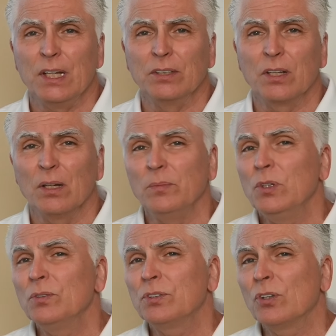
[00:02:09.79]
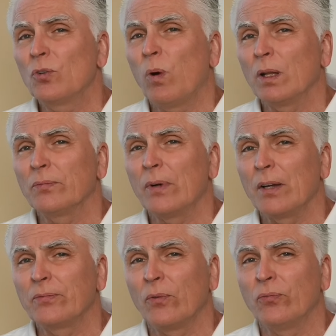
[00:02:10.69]
income used to
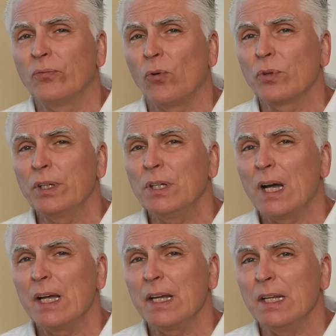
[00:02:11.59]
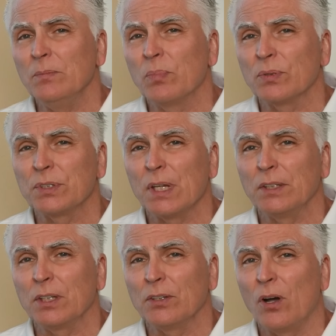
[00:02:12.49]
qualify for
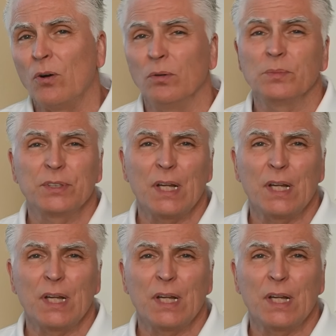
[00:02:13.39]
49% of the homes,